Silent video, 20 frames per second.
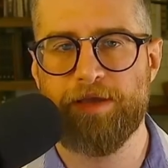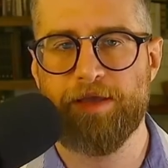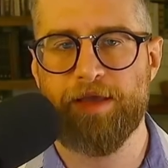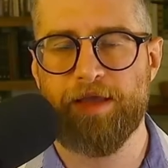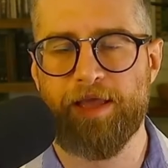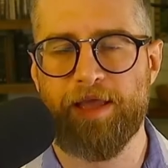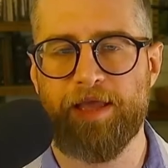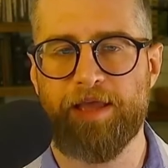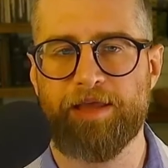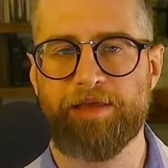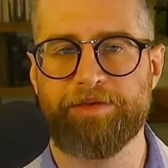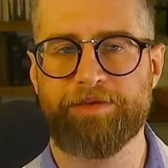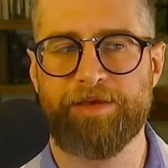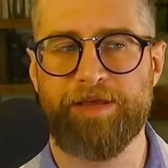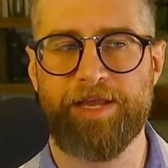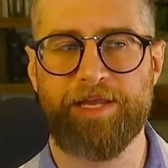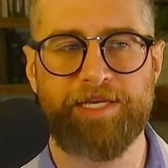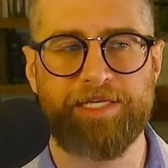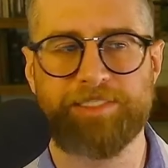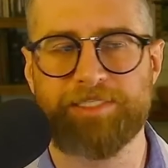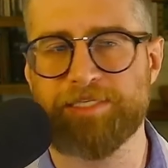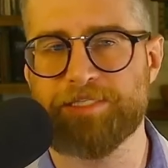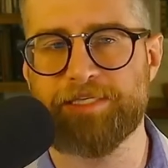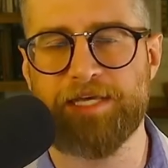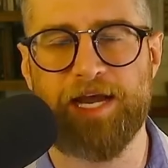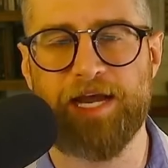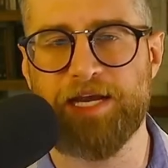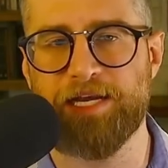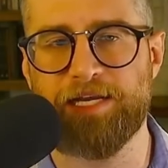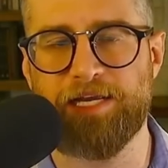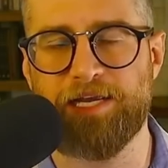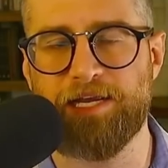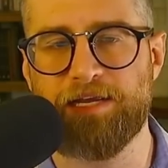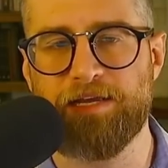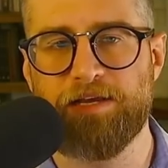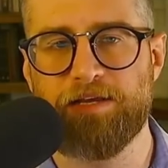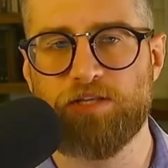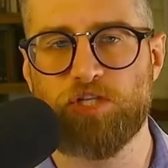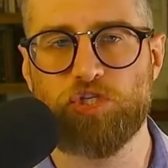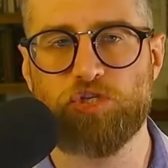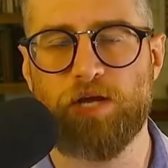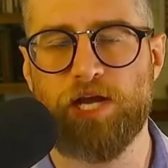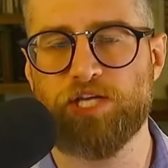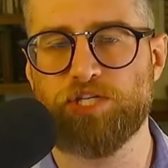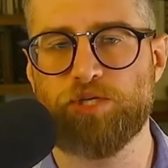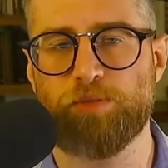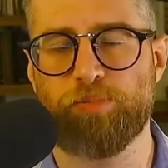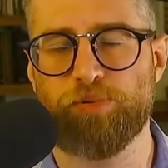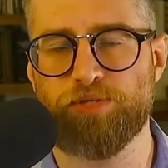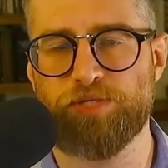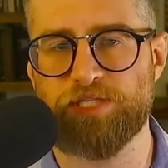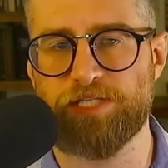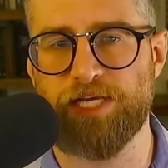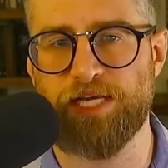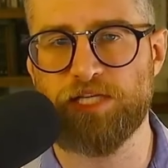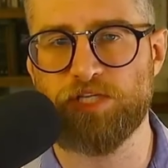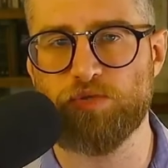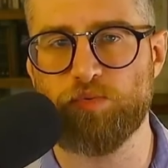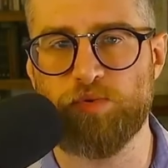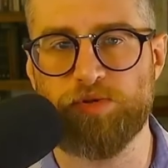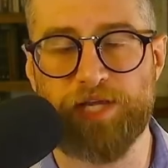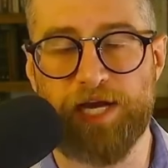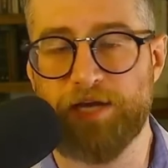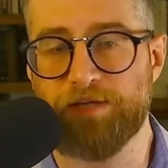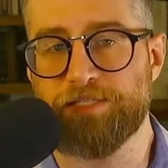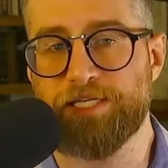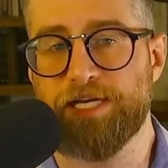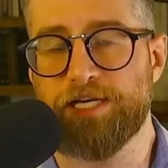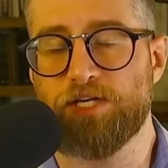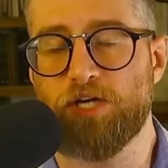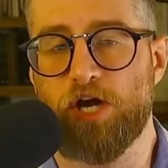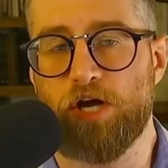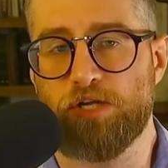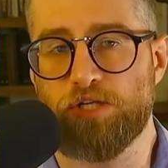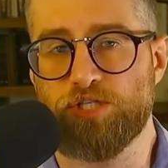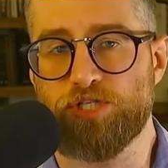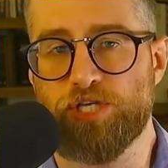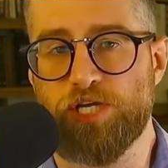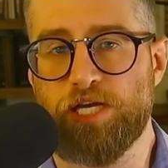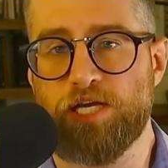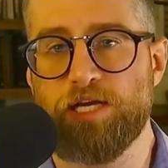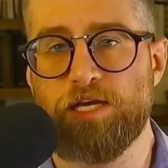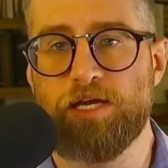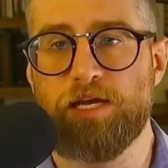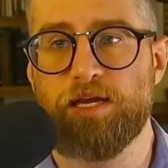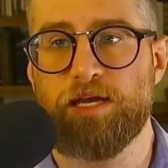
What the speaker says: And any society that tries to persist without technology